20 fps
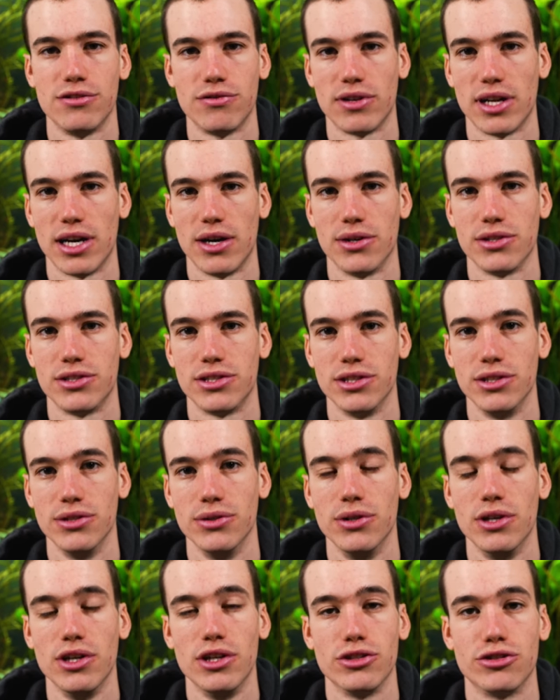flour
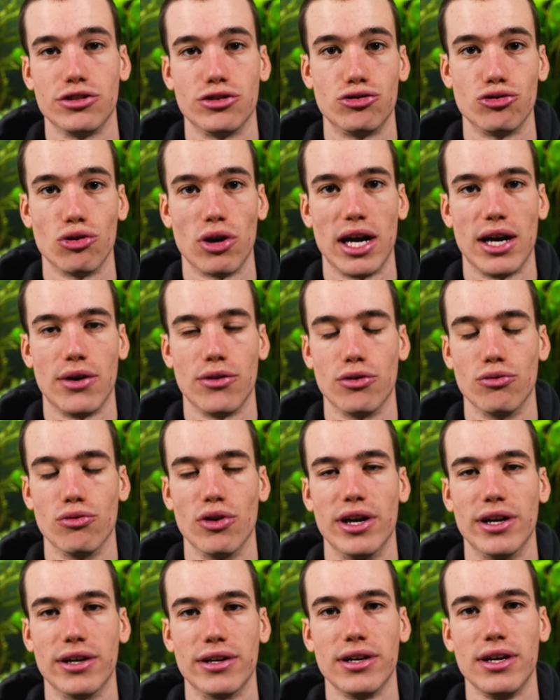to just dry out the
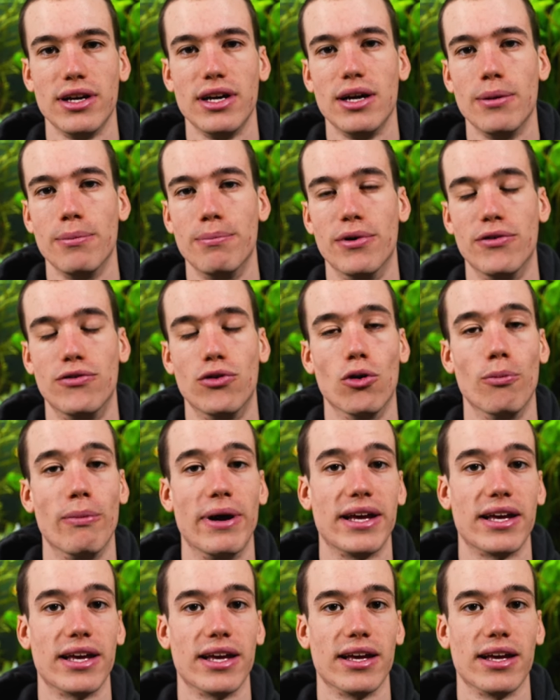rig before
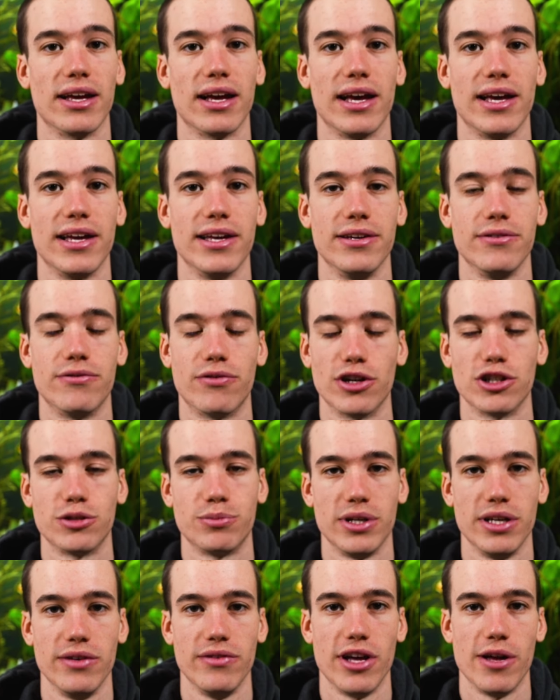making a fresh
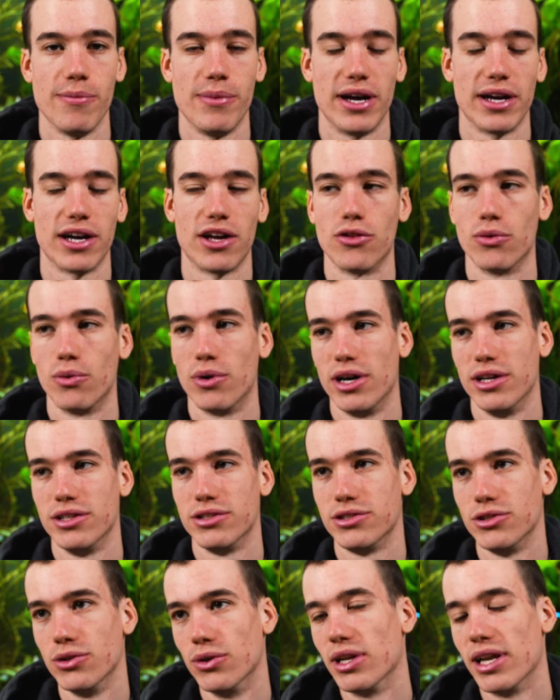PVA bag.
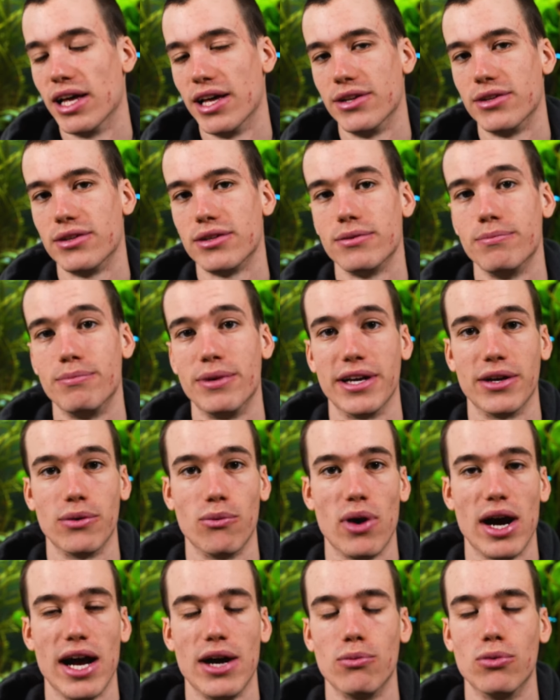Otherwise, your lead being
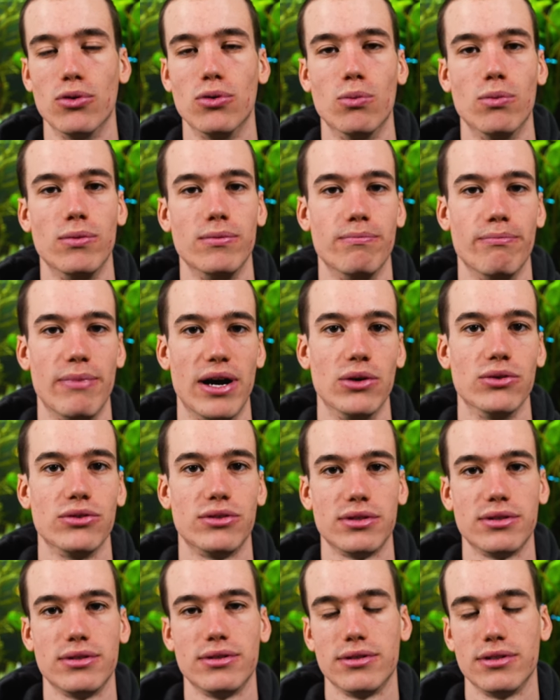wet will
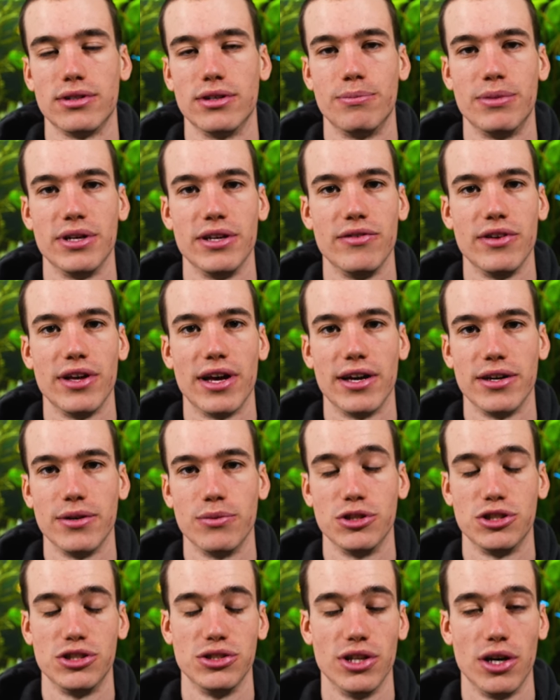melt the PVA,
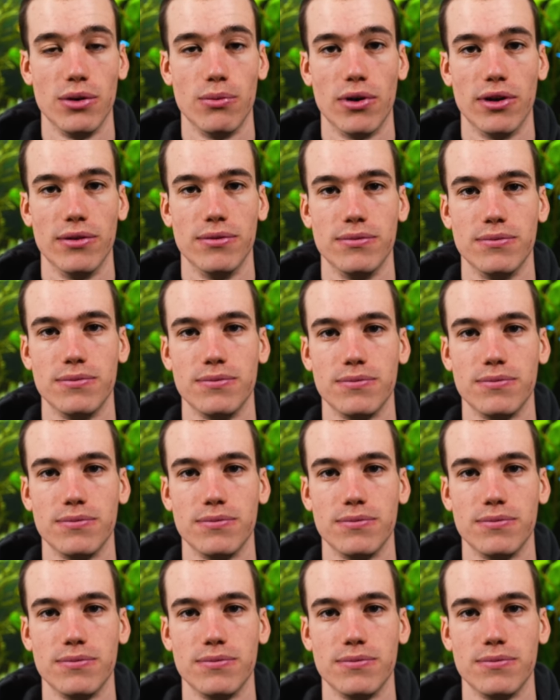which you don't want.